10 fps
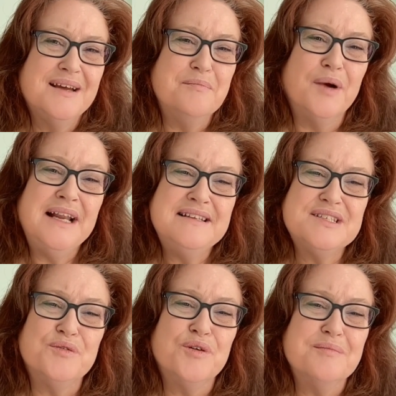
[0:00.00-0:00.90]

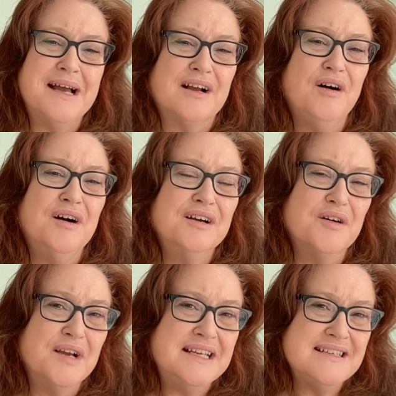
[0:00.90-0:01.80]
Brainstorm a
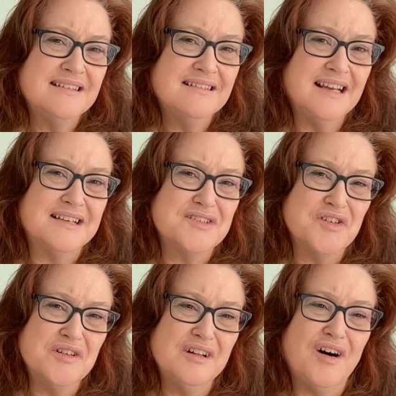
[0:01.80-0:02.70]
concrete
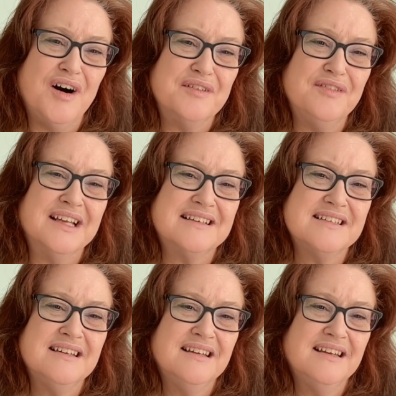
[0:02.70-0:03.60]
external
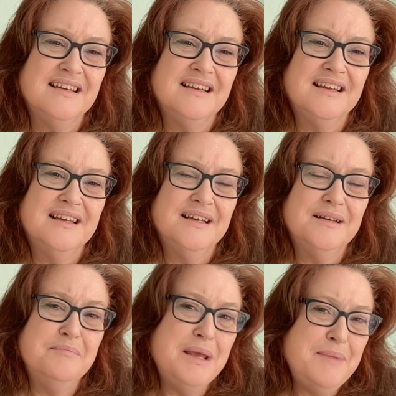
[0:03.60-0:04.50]
conflict.
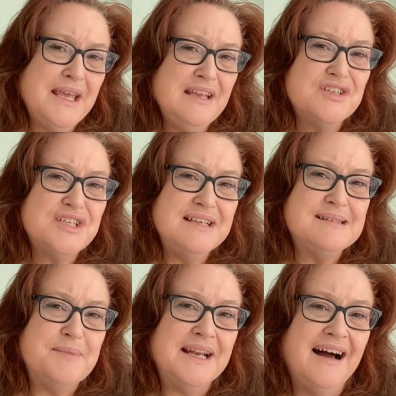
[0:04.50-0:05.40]
Maybe
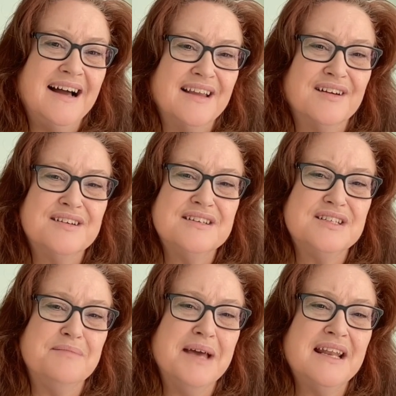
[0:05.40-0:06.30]
she's been hired
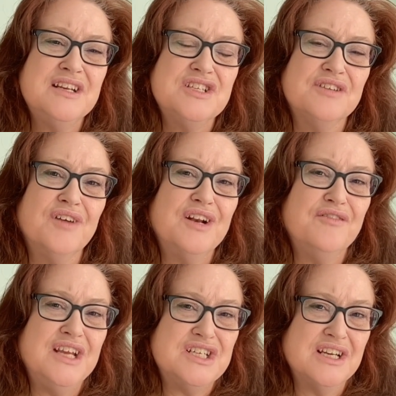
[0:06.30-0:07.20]
to manage the
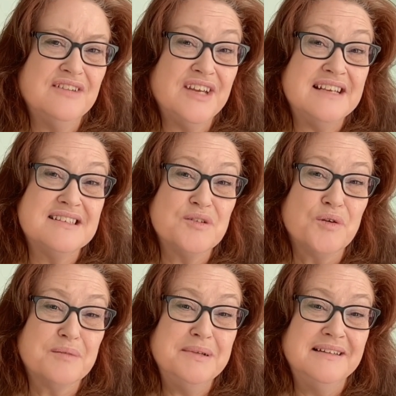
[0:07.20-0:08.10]
renovation of a
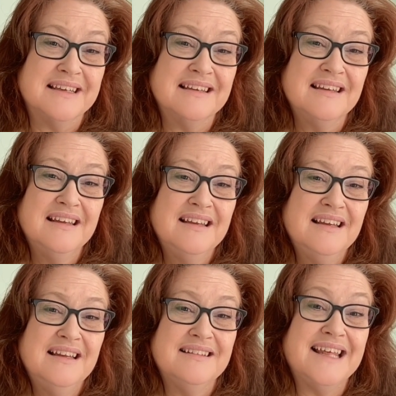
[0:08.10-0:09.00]
historic building
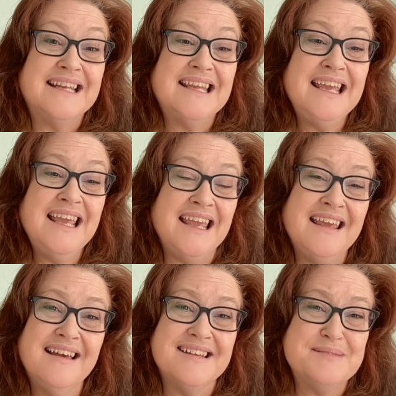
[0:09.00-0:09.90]
that
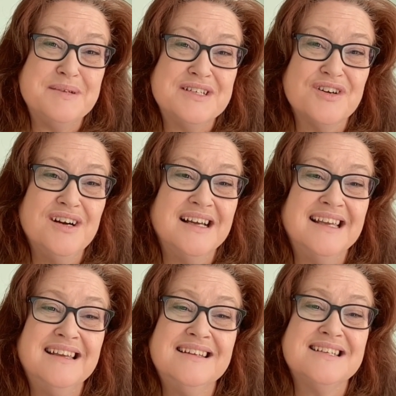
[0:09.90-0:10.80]
he has been
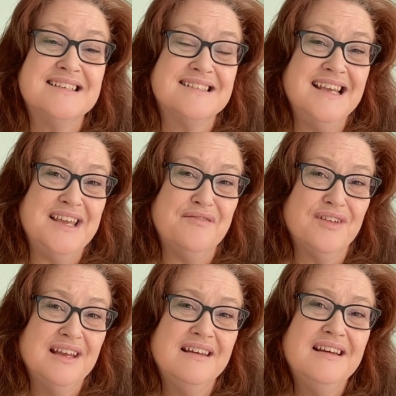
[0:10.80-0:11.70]
trying to save
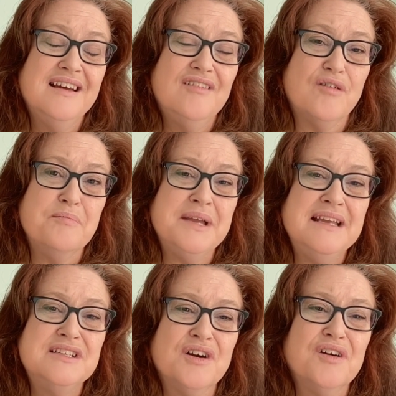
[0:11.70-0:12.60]
from
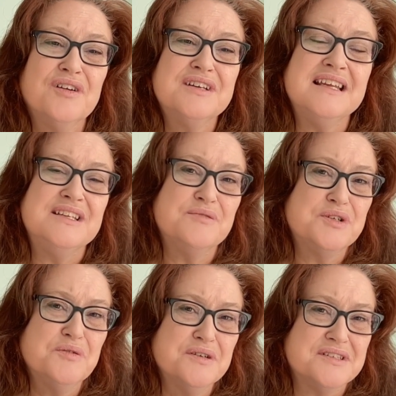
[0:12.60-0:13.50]
being turned into a
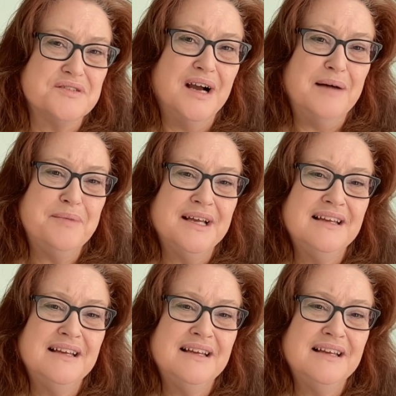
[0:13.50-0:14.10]
tourist trap.